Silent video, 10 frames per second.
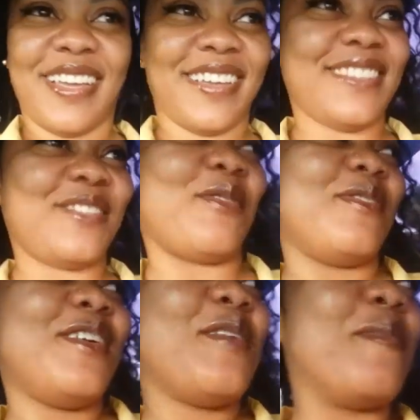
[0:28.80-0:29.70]
Yeah, so
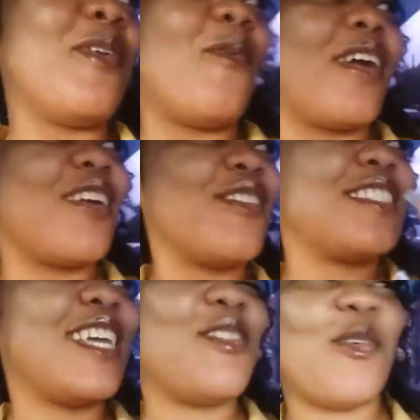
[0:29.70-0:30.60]
I don't want you to
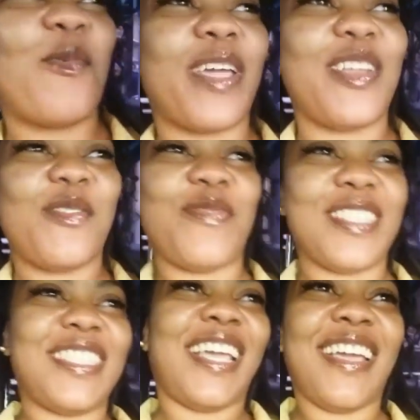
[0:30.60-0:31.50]
say not way enough
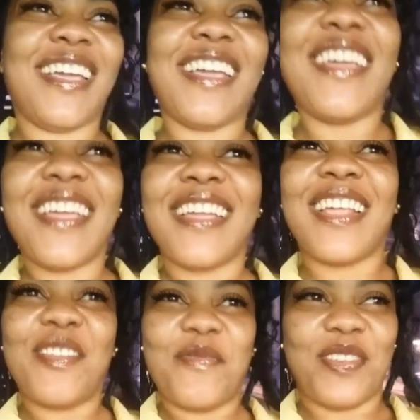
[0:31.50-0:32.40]
to say in
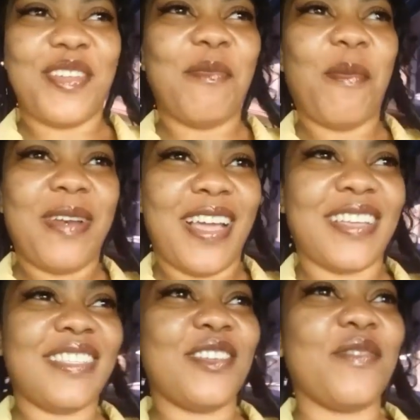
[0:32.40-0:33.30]
the video, but I'm
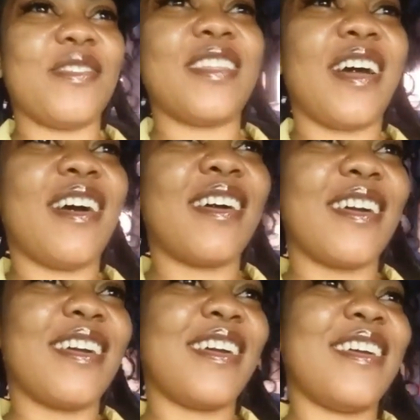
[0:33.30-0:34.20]
not saying enough to talk.